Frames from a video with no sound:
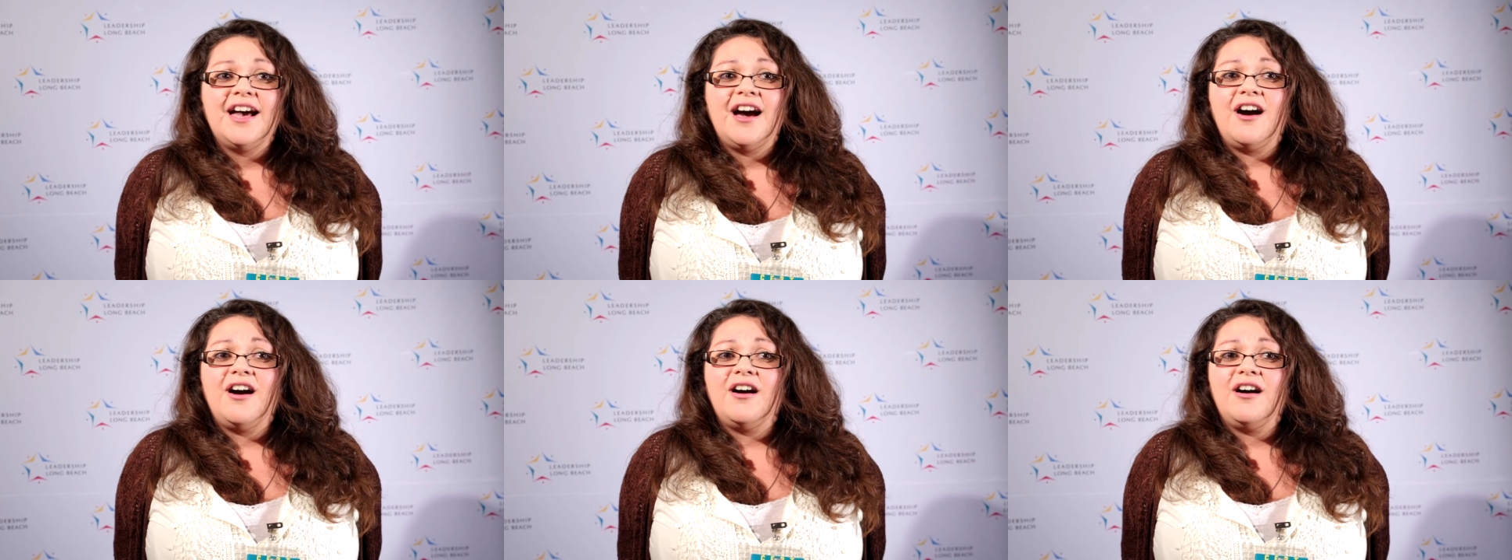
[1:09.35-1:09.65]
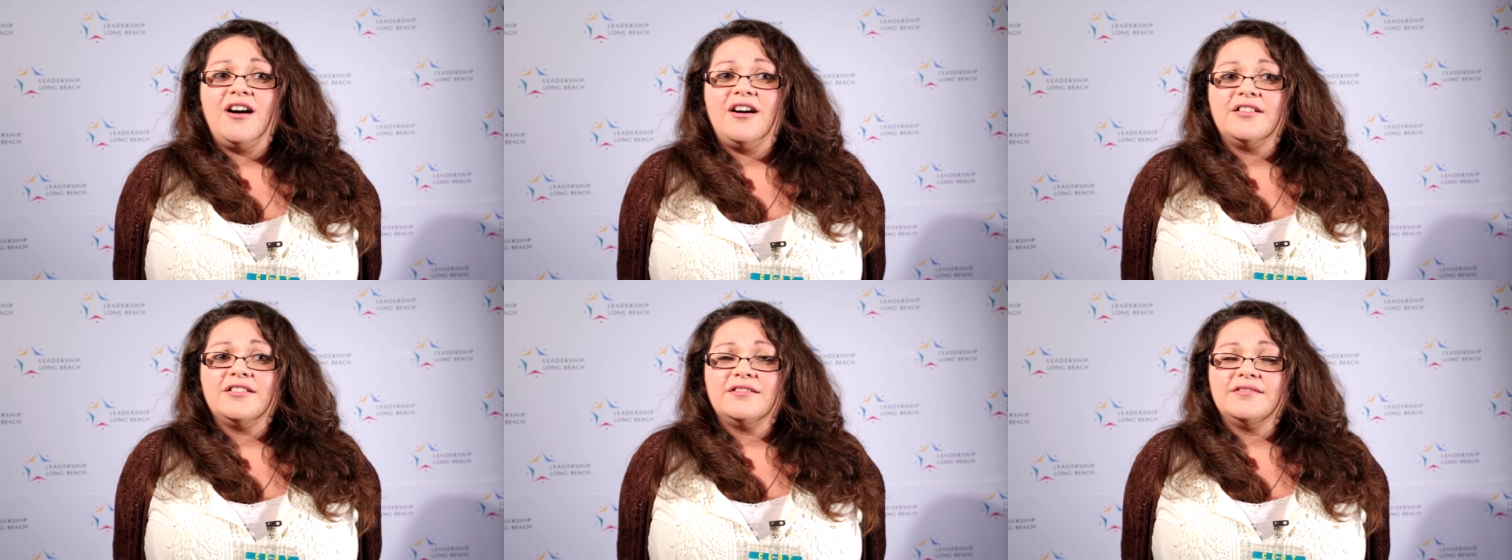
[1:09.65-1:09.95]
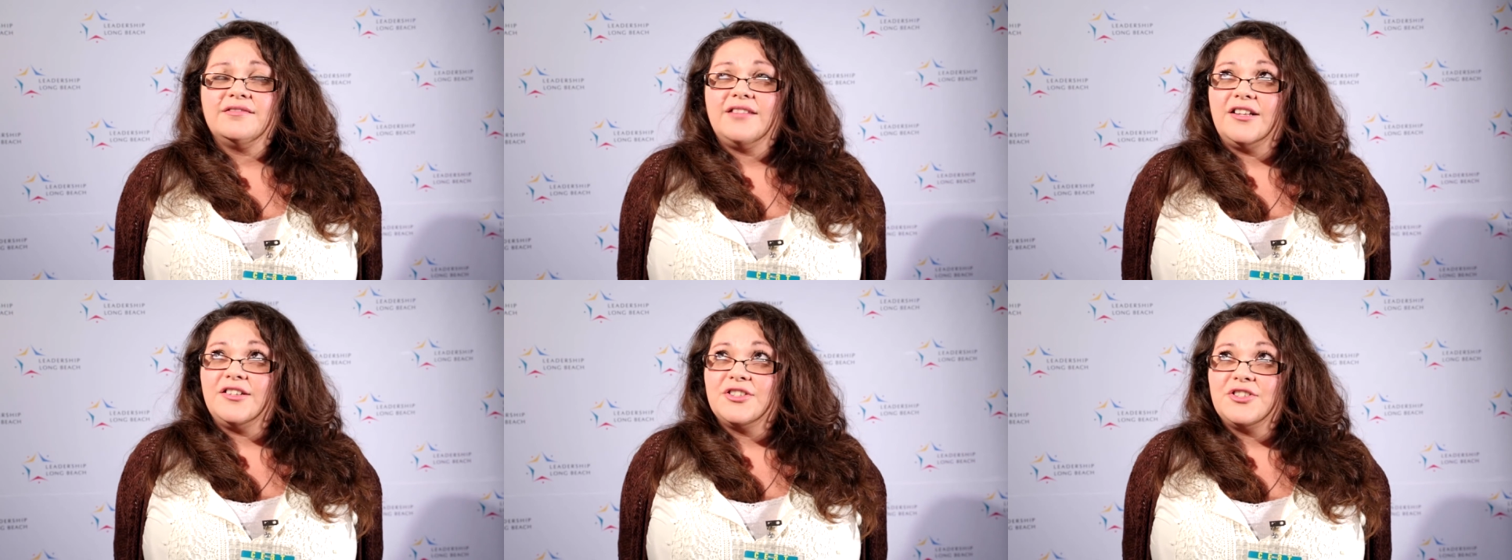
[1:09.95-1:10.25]
uh,
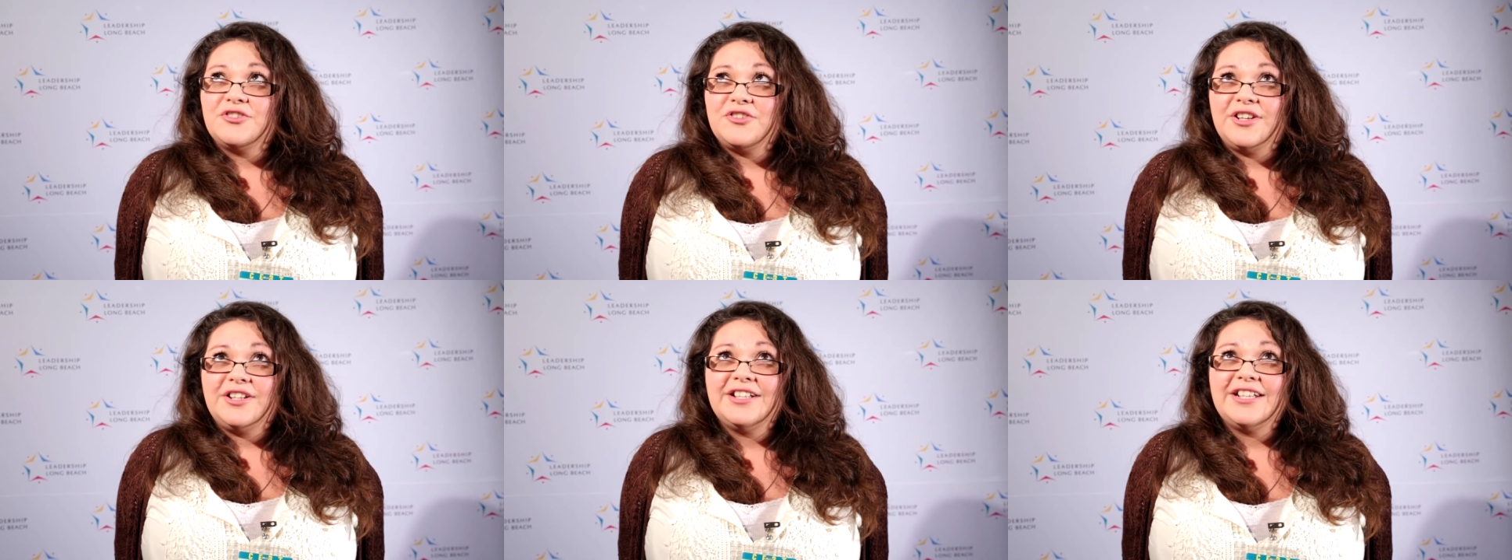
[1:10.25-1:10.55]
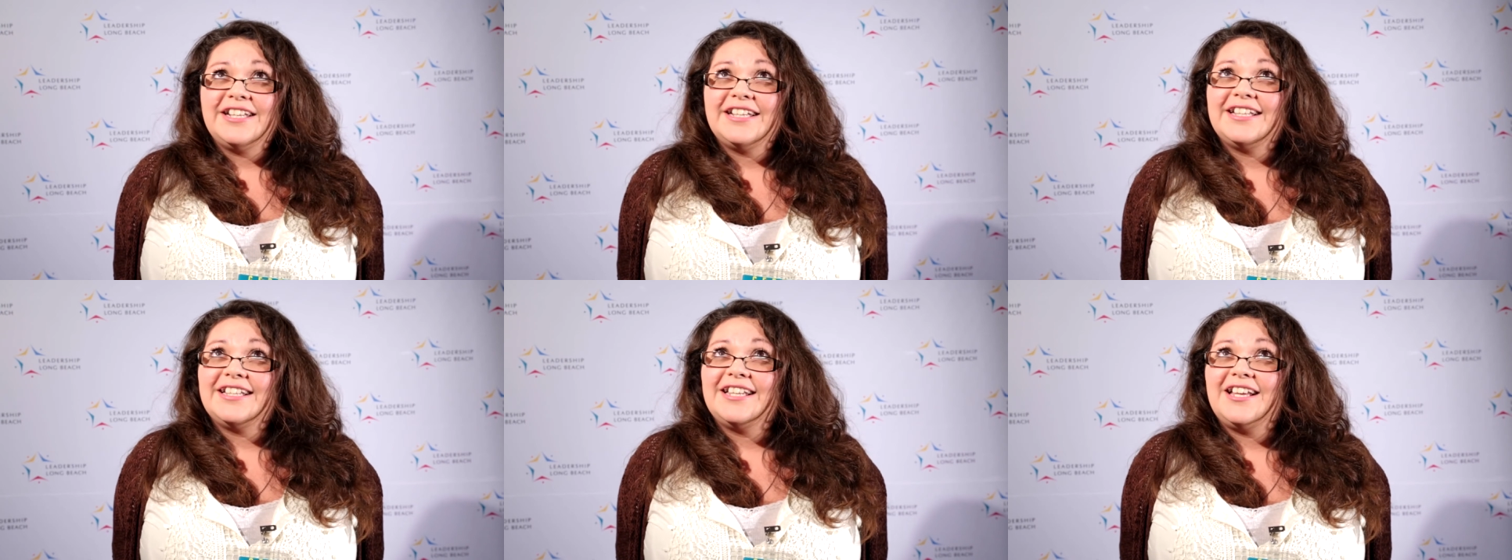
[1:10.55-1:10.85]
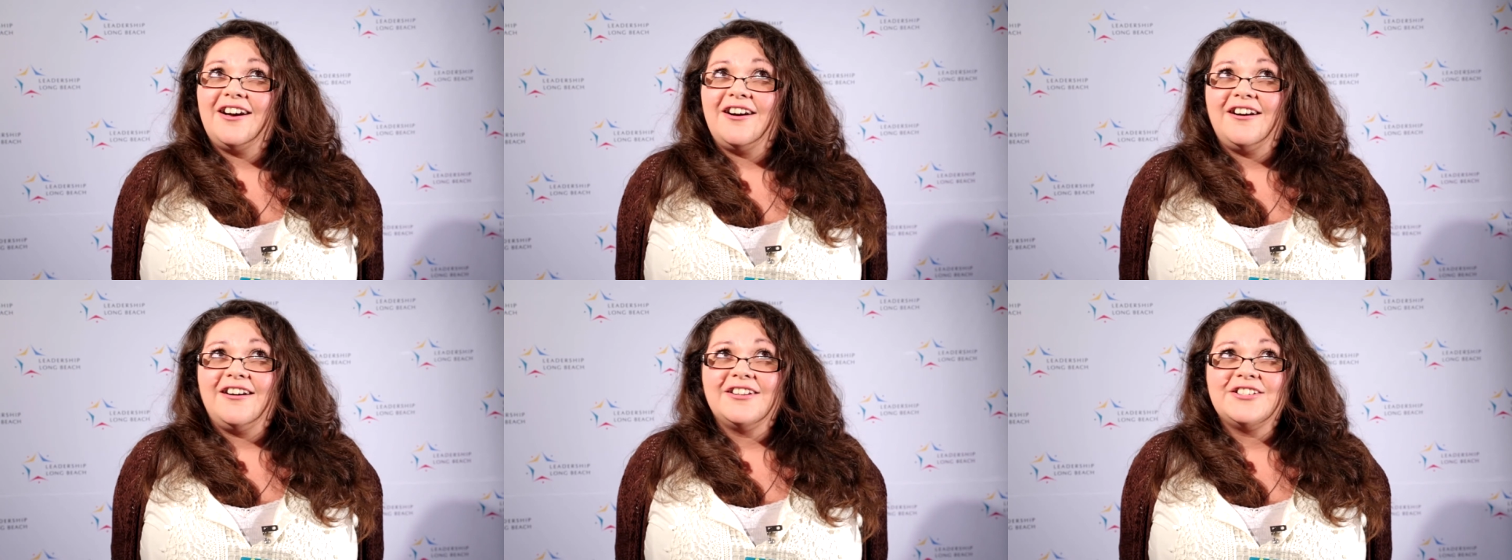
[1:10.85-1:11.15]
Australian,
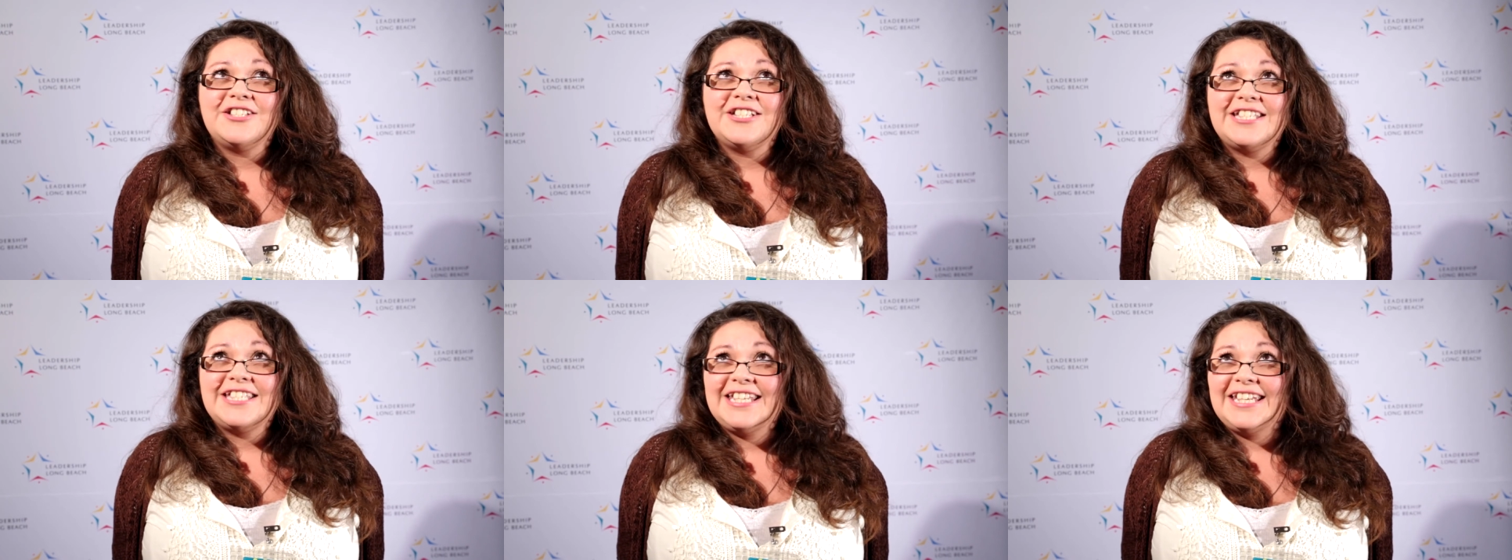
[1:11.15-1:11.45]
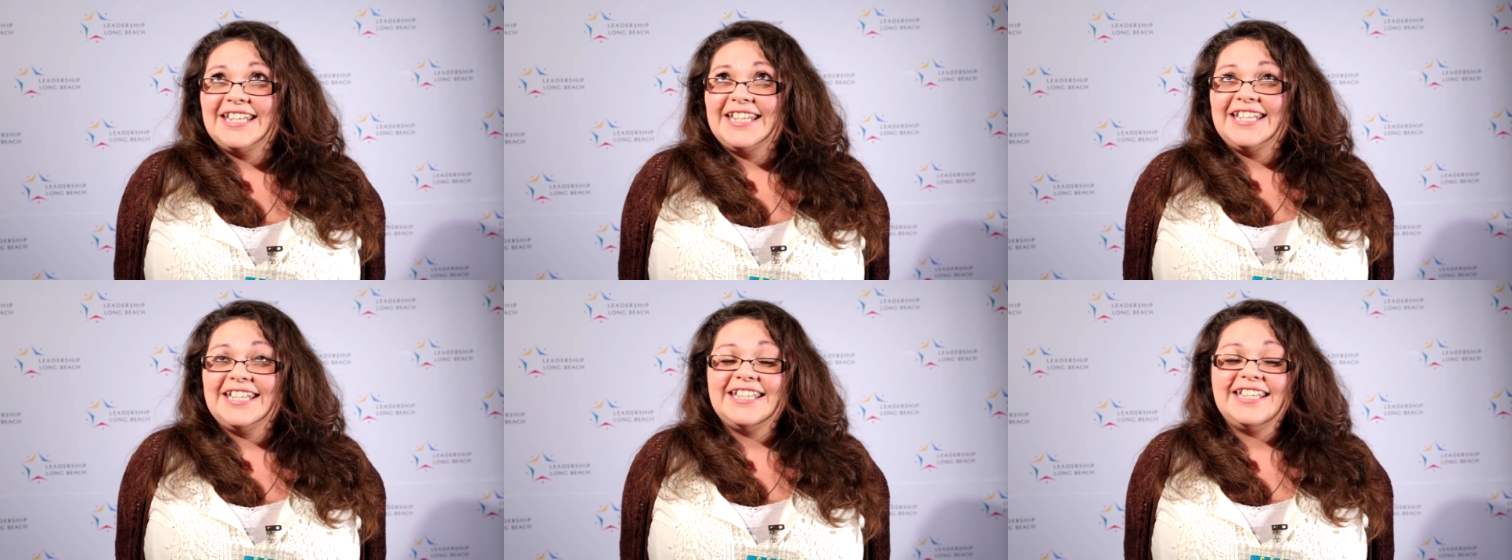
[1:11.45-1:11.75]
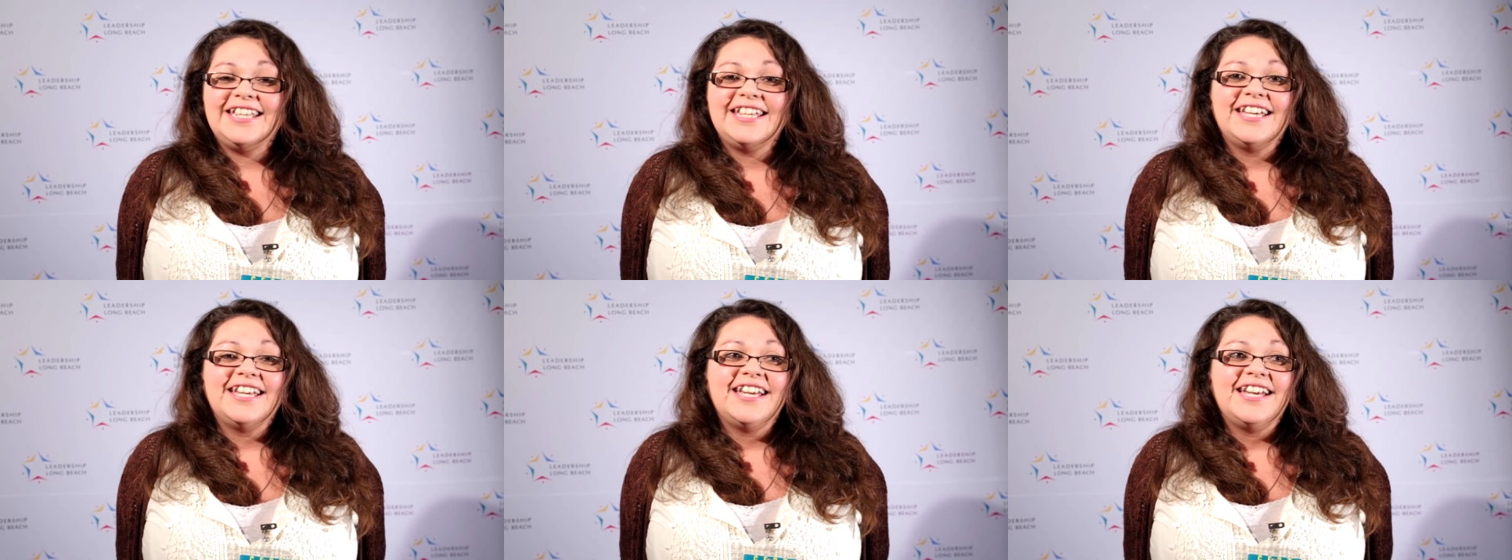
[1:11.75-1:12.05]
Argentinian.